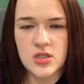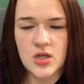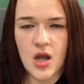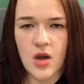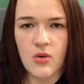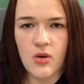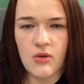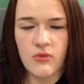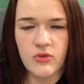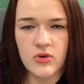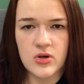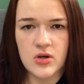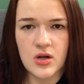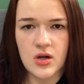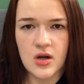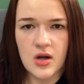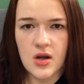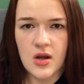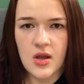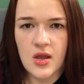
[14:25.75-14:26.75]

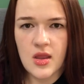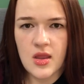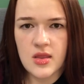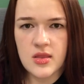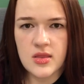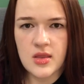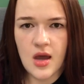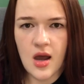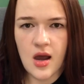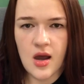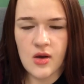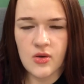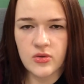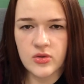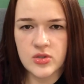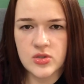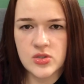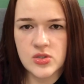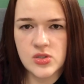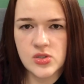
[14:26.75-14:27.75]
However, now
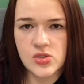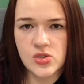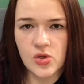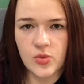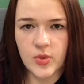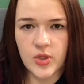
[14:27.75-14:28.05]
there's so